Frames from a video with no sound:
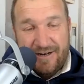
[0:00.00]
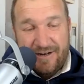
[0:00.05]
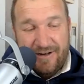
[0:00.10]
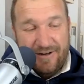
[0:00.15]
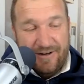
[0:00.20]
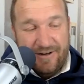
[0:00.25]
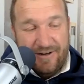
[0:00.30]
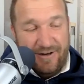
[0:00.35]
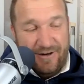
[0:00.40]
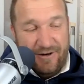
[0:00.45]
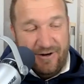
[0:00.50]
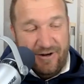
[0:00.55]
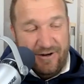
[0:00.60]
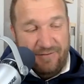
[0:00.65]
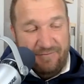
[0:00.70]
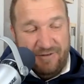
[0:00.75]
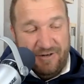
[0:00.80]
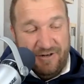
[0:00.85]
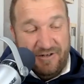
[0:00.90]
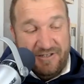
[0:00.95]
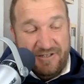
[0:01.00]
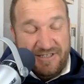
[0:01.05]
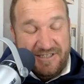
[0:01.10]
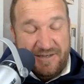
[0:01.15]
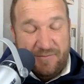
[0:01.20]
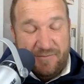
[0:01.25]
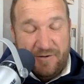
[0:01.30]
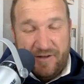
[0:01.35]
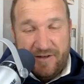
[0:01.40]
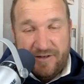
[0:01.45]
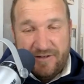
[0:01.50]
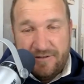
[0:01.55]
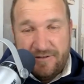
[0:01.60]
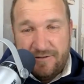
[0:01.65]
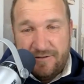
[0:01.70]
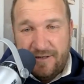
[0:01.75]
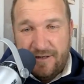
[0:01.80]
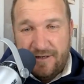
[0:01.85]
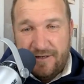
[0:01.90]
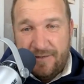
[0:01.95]
uh, and you know, it's just someone that,
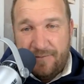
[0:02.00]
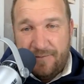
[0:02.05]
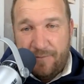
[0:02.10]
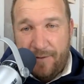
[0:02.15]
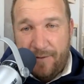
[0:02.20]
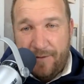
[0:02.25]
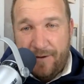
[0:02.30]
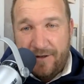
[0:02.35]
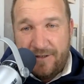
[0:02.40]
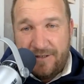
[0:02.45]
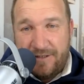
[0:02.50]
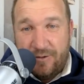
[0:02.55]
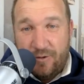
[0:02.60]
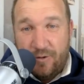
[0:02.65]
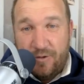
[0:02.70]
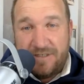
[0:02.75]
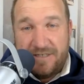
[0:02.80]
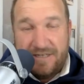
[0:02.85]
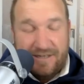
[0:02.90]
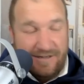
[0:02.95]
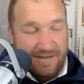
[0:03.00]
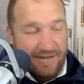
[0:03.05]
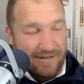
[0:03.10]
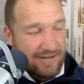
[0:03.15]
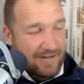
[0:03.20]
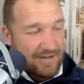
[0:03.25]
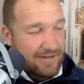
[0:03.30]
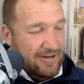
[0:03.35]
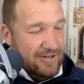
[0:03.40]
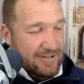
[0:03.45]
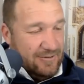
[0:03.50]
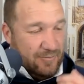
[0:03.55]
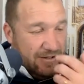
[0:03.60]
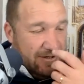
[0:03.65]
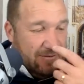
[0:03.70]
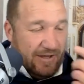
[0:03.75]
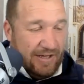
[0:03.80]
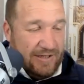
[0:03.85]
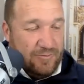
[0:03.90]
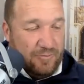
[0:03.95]
that maybe it's a naughty because we
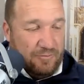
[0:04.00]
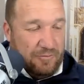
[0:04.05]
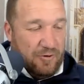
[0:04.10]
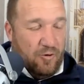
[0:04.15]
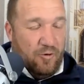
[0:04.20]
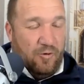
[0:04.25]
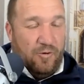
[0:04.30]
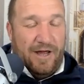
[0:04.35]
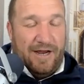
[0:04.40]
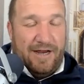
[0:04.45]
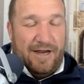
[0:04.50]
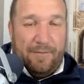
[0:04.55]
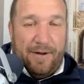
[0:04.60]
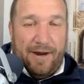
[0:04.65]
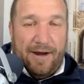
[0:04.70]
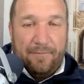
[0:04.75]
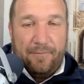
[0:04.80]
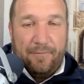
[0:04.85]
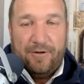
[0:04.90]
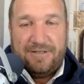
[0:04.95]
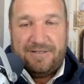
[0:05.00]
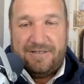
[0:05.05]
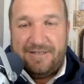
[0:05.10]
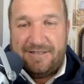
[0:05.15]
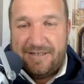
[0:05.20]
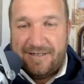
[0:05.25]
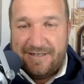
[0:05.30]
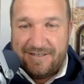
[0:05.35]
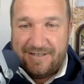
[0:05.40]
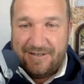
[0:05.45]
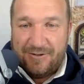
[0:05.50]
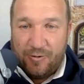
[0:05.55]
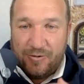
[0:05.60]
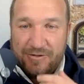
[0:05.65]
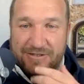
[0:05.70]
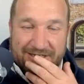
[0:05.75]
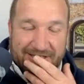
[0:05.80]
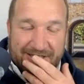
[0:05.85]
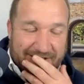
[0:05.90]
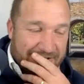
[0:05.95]
that's what we call like a bad person is, is a
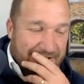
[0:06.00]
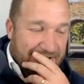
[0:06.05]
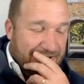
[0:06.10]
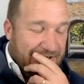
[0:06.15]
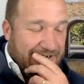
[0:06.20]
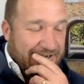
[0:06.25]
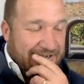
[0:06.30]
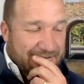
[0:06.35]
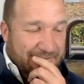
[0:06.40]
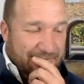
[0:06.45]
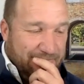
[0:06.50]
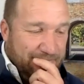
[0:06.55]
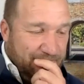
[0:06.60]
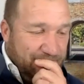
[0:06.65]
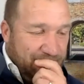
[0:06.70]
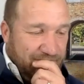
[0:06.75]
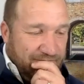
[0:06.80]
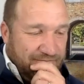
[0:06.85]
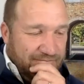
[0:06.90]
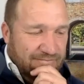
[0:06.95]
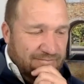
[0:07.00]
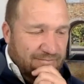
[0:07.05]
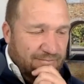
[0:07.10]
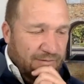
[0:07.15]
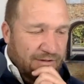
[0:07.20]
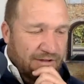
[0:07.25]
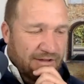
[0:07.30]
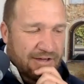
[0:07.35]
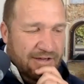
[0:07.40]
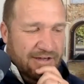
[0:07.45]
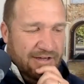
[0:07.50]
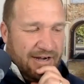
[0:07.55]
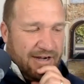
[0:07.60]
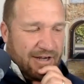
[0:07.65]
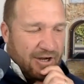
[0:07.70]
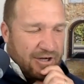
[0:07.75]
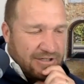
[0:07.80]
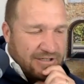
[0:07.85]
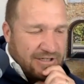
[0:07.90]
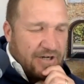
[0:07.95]
naughty, you know, and and he
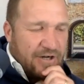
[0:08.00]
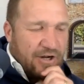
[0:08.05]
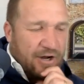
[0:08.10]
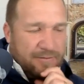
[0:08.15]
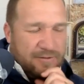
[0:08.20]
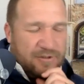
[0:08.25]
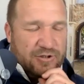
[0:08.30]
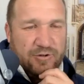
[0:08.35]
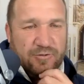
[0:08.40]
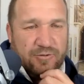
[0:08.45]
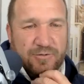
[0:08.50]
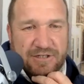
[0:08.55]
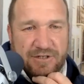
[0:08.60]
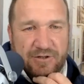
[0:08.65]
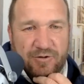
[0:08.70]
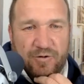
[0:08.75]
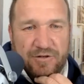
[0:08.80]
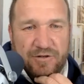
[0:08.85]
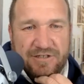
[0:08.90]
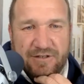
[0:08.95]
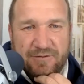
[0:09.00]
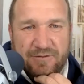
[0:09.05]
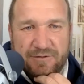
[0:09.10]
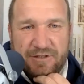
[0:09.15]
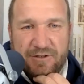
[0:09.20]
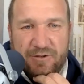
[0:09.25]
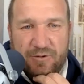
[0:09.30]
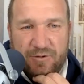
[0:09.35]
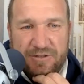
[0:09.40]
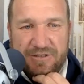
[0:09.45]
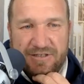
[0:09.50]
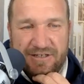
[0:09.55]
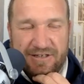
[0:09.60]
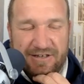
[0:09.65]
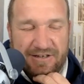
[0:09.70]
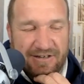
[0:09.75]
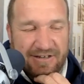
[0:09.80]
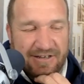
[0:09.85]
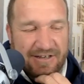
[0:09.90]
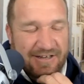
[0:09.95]
goes, yeah, no, I'm sure it was a naughty. It was a naughty.
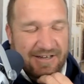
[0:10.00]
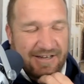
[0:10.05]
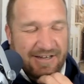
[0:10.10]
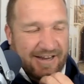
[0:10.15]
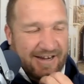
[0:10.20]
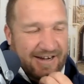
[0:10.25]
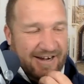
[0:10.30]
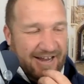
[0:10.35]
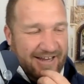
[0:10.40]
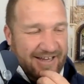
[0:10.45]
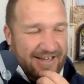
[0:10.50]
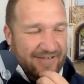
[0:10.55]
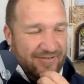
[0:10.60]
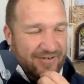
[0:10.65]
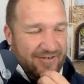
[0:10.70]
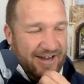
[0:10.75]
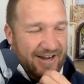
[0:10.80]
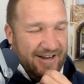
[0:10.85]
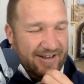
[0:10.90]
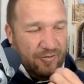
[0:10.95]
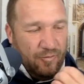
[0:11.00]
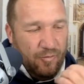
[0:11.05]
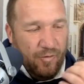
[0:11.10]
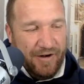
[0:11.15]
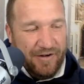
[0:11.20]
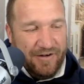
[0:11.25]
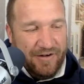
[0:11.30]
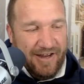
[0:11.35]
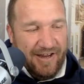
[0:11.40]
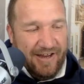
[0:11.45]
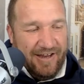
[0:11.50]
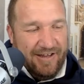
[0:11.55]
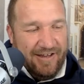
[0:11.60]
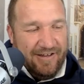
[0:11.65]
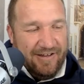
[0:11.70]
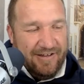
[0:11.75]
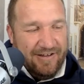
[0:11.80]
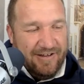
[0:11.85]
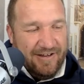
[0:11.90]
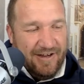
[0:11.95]
And and like even like the one
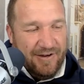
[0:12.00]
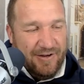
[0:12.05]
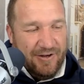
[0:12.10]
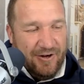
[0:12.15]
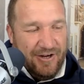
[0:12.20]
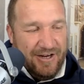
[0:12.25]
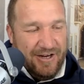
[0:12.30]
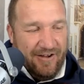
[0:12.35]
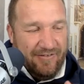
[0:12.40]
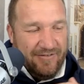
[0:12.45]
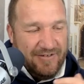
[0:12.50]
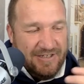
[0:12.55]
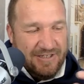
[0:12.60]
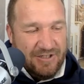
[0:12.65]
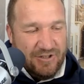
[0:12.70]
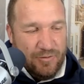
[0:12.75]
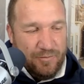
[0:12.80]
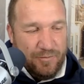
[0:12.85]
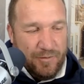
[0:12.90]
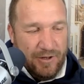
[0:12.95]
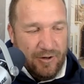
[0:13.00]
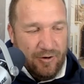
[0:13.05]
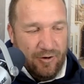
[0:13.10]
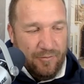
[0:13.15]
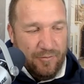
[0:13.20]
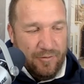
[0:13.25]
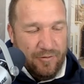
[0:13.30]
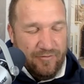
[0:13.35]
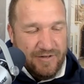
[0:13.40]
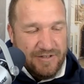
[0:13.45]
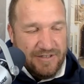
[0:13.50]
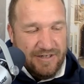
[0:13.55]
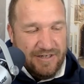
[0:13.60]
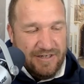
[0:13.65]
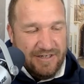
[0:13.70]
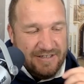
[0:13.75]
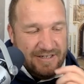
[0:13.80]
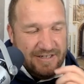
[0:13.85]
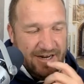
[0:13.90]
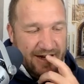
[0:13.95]
day, uh, you know, he loves his superhero movies, and
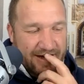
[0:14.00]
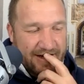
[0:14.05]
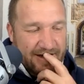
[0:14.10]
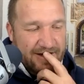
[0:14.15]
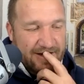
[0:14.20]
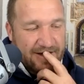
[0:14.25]
he's like,